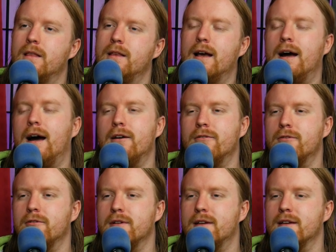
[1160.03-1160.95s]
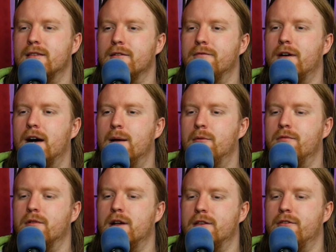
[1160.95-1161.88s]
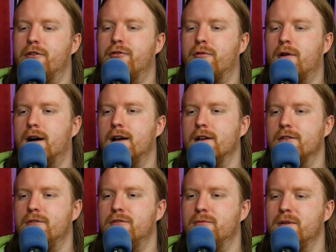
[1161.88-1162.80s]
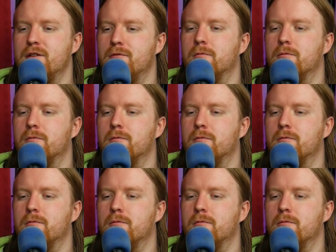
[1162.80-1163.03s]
Yeah, I don't really get the vibe of like they're trying to be